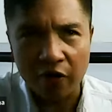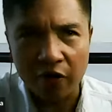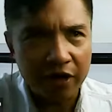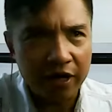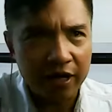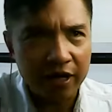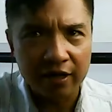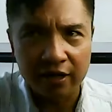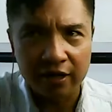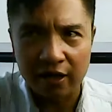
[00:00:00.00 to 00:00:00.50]

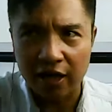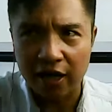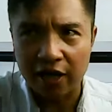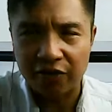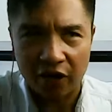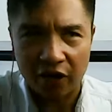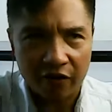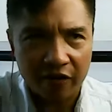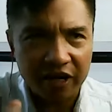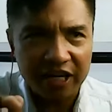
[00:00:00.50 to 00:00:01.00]
wherein
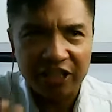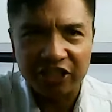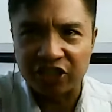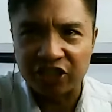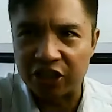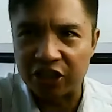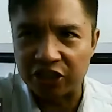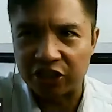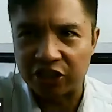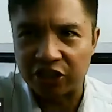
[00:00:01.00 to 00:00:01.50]
there are
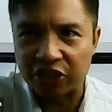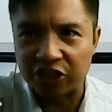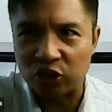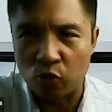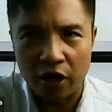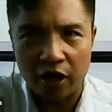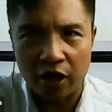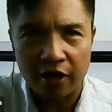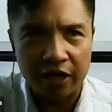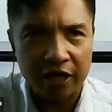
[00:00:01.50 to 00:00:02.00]

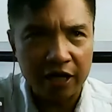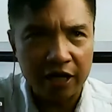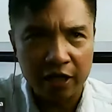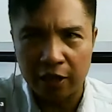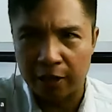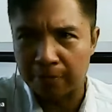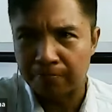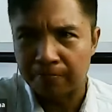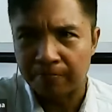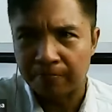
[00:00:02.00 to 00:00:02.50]
instances
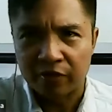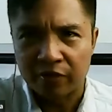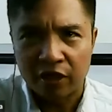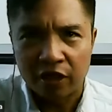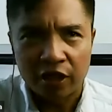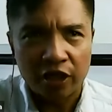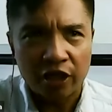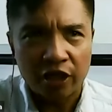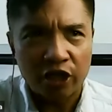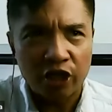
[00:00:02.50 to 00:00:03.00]
wherein,
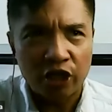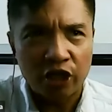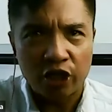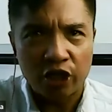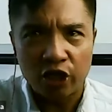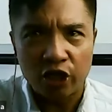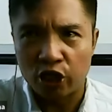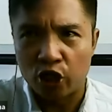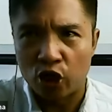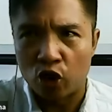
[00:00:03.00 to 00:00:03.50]

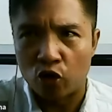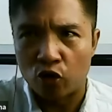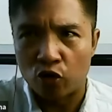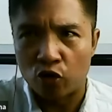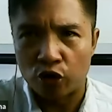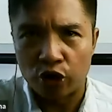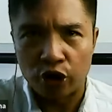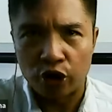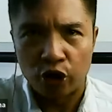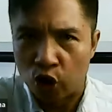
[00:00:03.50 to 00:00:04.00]
you
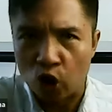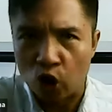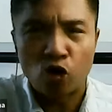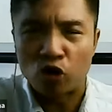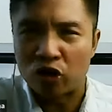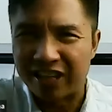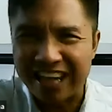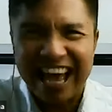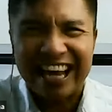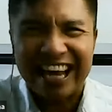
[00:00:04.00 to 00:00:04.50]

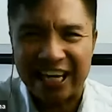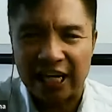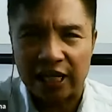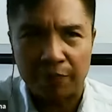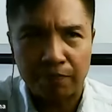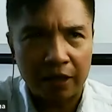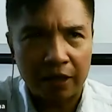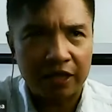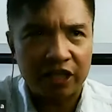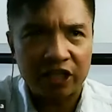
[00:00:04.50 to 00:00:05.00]
don't like it, but